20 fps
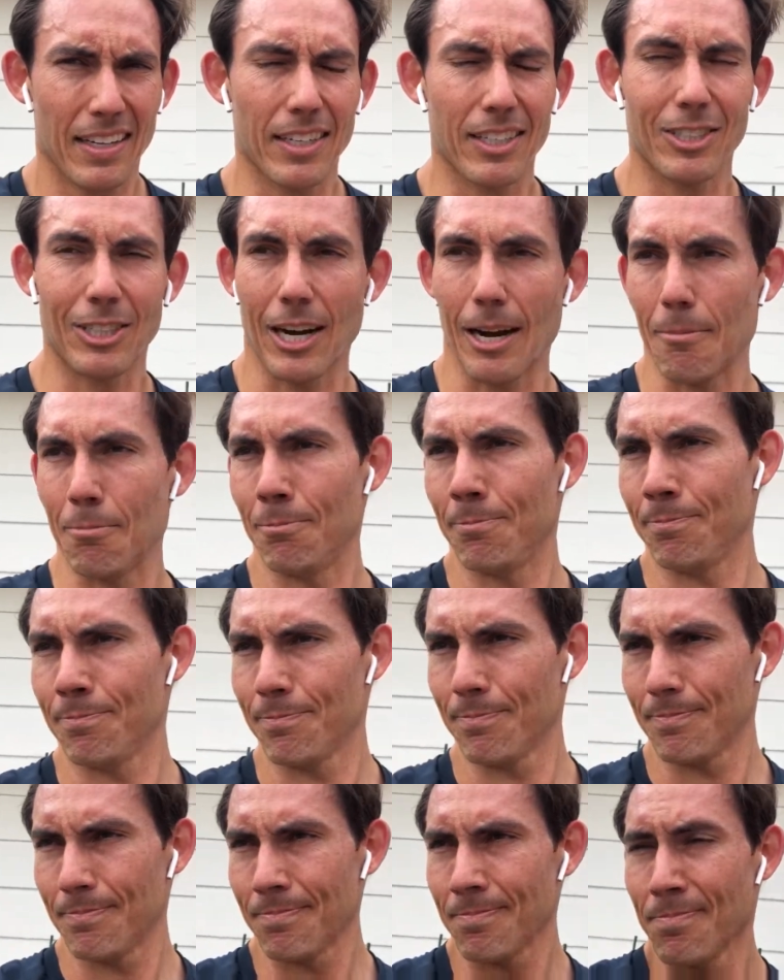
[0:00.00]
Good job.
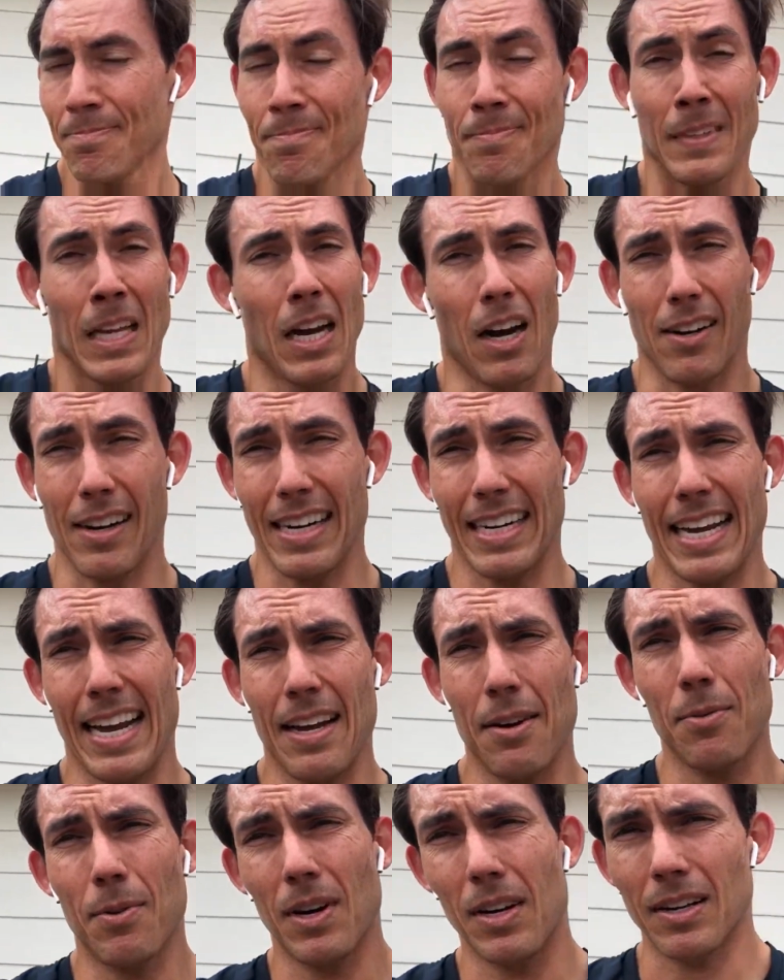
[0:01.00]
All right,
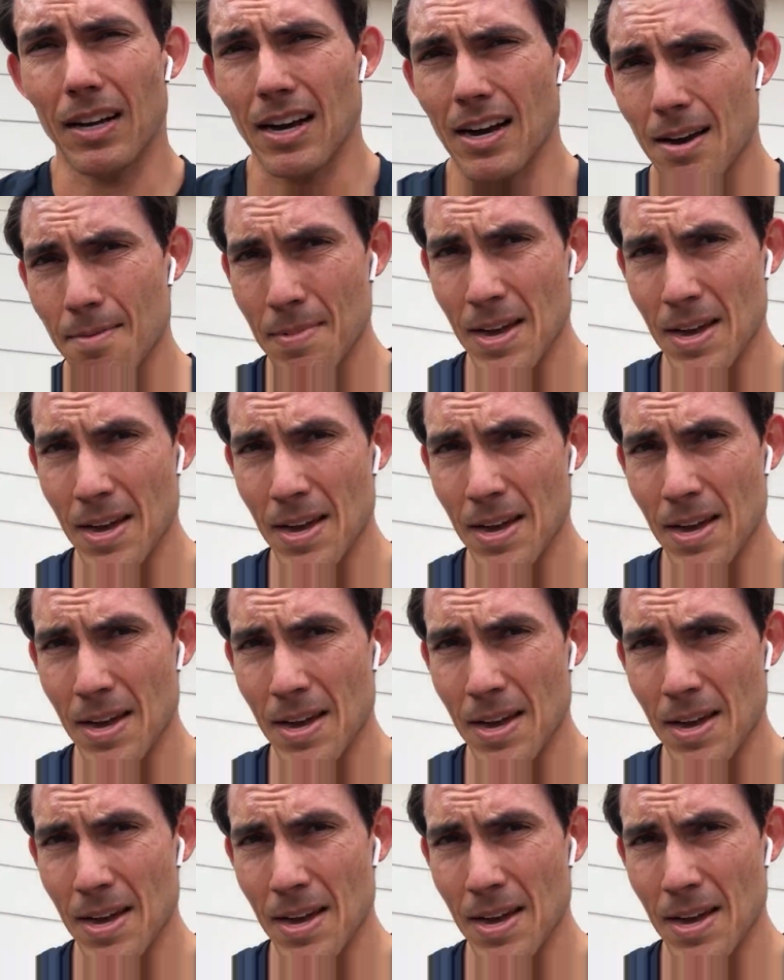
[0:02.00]
gang. Well,